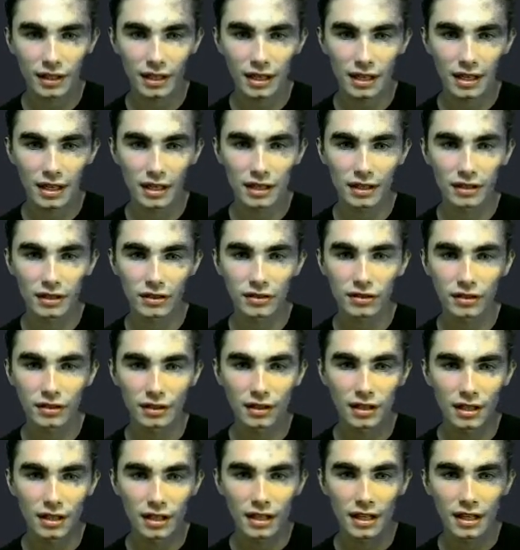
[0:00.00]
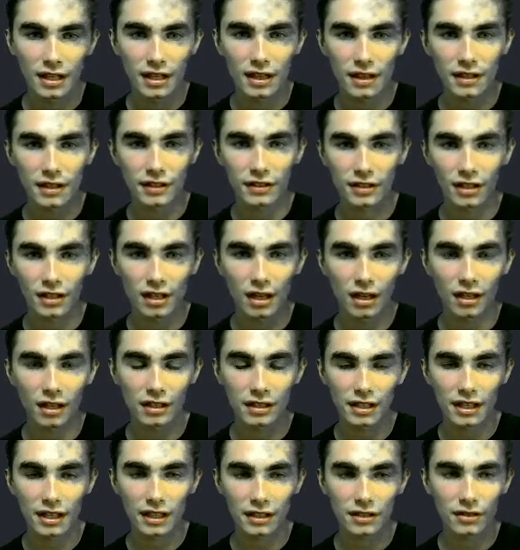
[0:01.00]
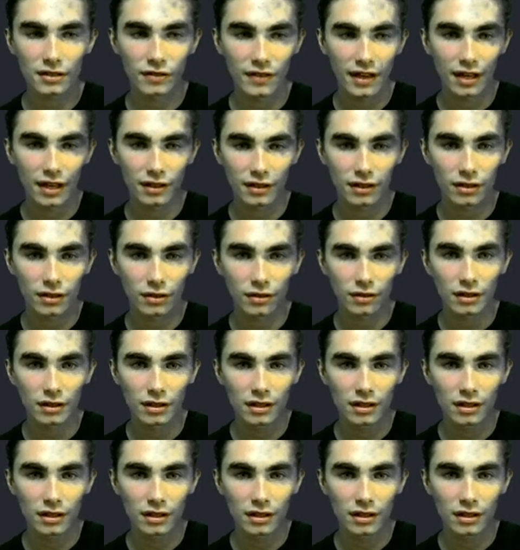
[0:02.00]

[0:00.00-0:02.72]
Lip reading: is this context value.